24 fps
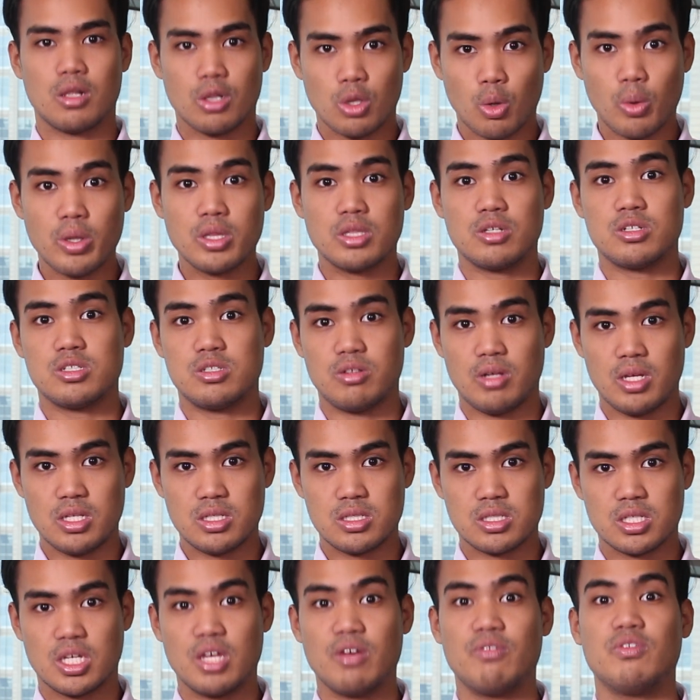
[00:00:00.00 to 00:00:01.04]
low interest
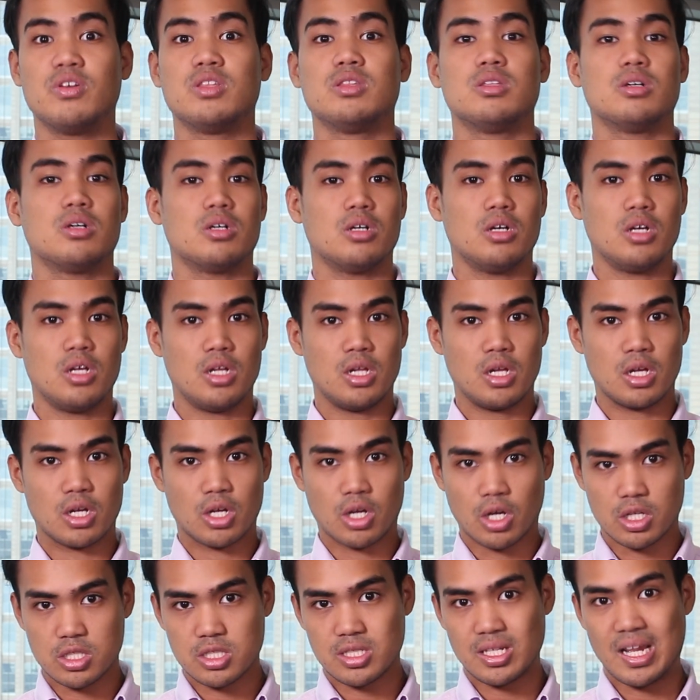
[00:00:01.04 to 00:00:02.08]
rates given the
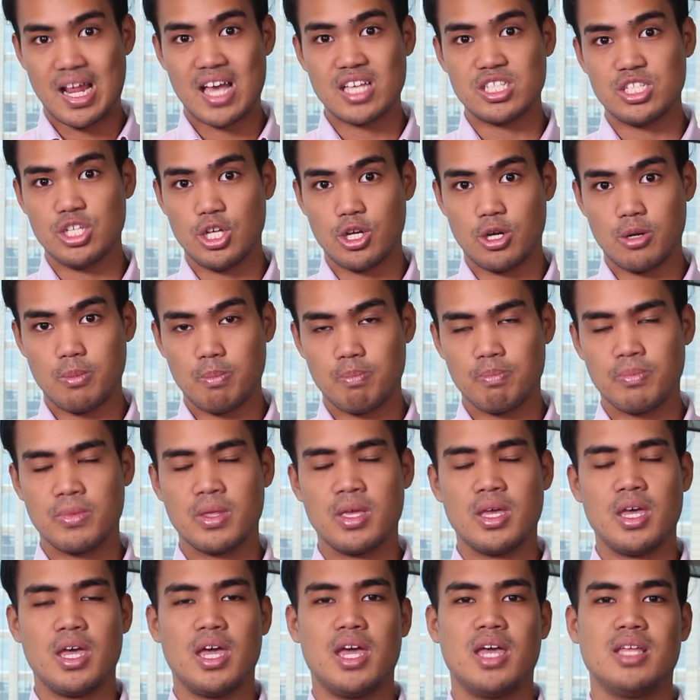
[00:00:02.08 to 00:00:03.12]
cuts last year,
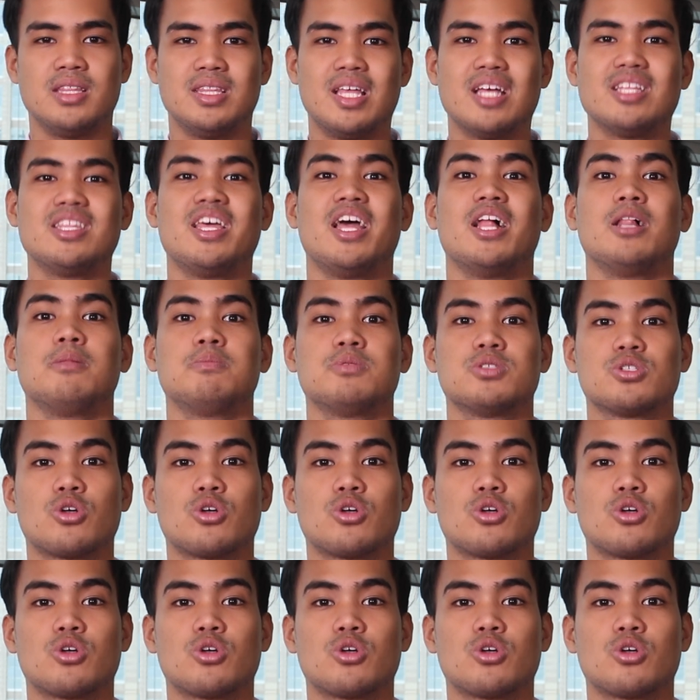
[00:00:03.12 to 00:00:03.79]
and that helps